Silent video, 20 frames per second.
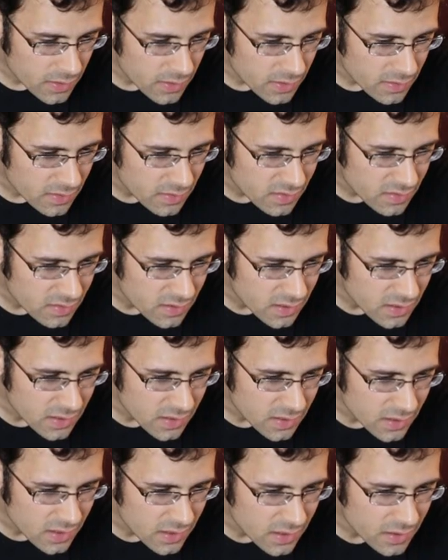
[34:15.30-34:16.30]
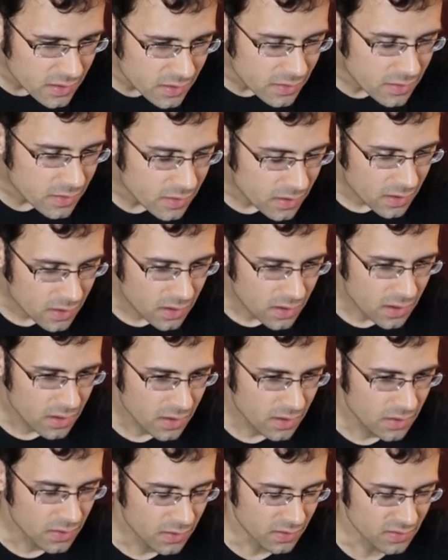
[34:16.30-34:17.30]
see here.
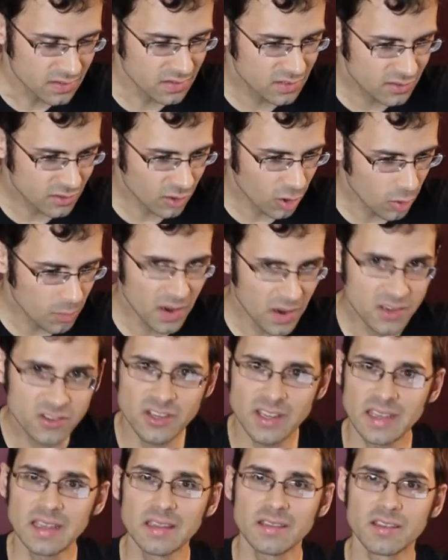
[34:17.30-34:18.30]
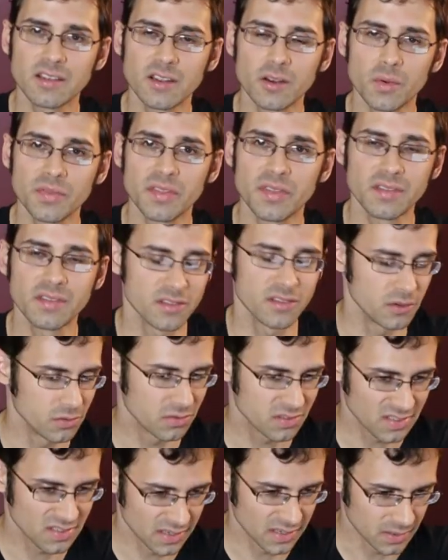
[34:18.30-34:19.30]
This is so much easier with this new
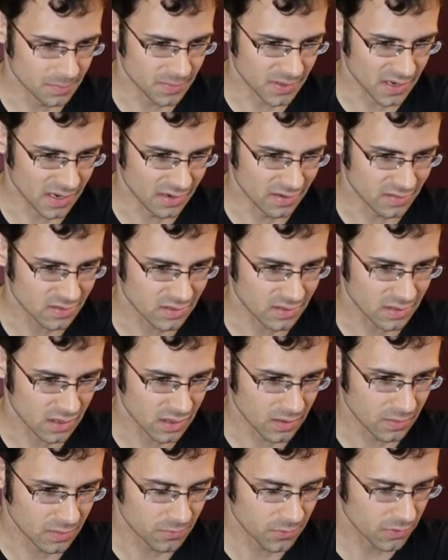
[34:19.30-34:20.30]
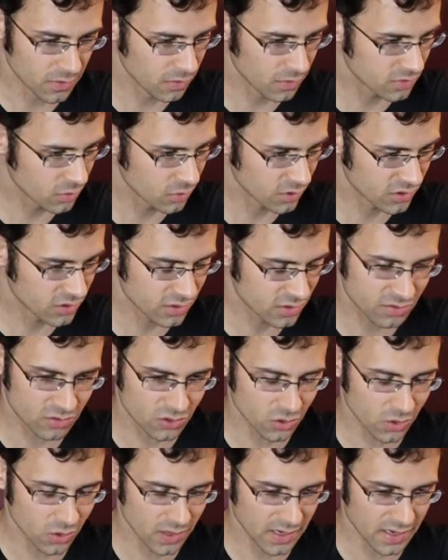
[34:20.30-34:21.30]
setup, guys. For those who are just
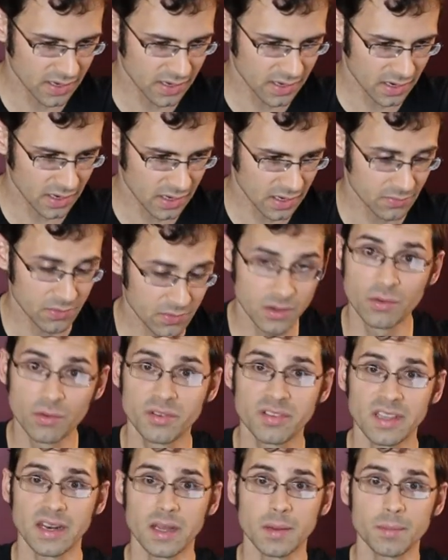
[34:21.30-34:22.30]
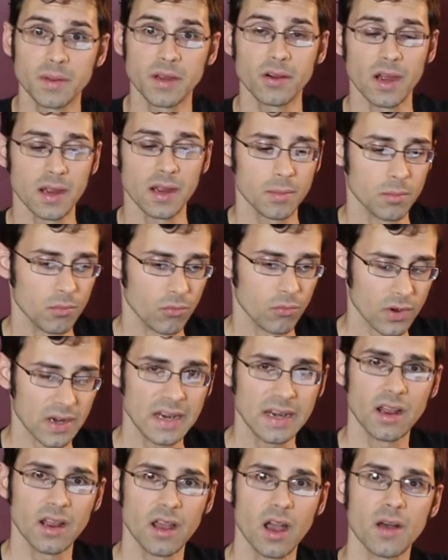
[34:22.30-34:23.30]
joining, I have a new setup here. I'm
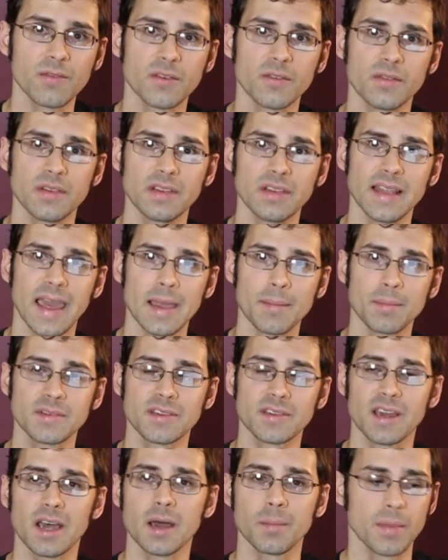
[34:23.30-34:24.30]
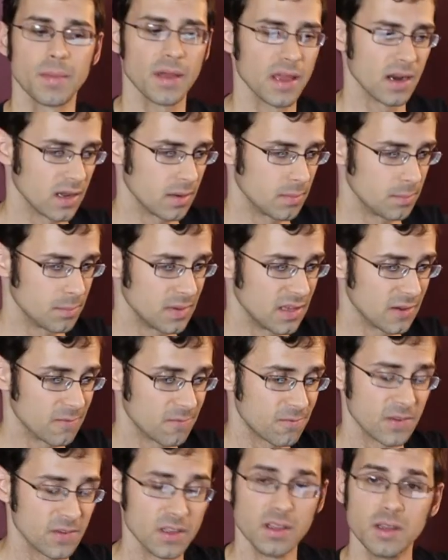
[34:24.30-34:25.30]
reading off of a laptop, and I'm being
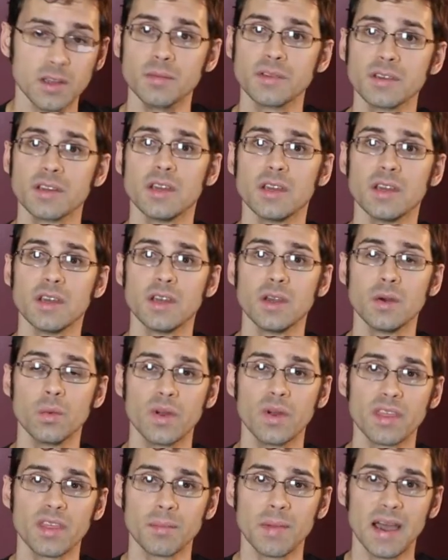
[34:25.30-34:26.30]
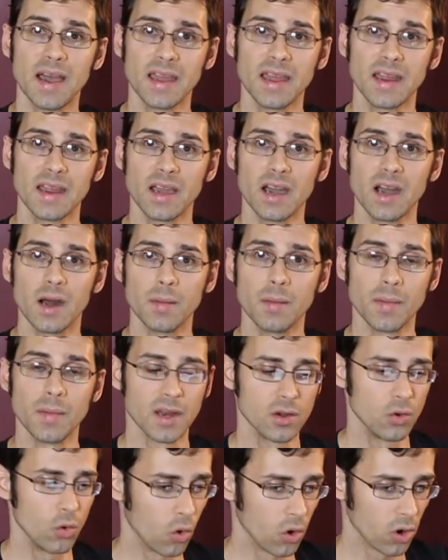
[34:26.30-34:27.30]
filmed with my
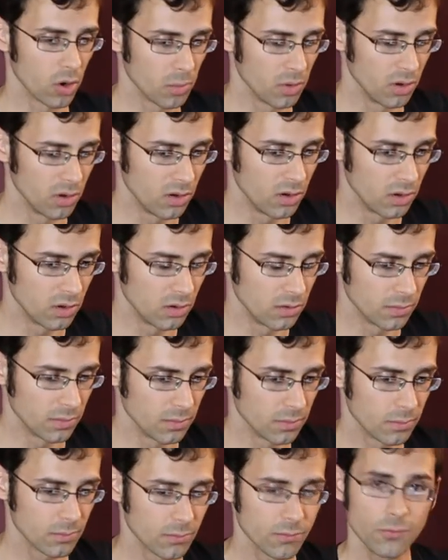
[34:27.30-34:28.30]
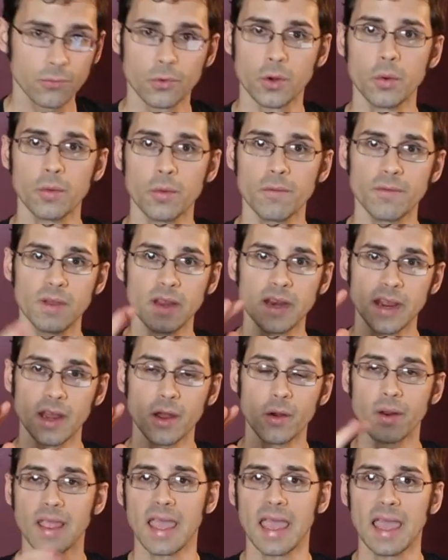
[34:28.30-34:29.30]
normal fruit
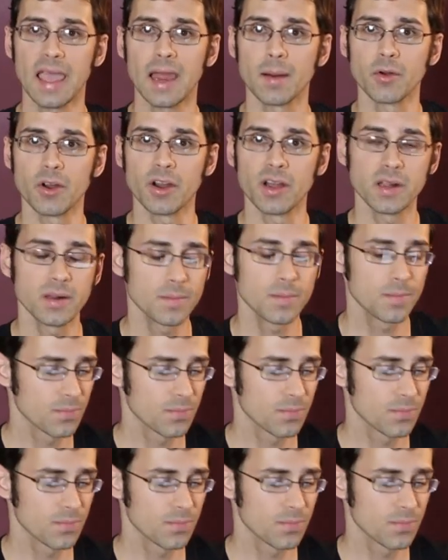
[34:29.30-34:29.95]
video camera.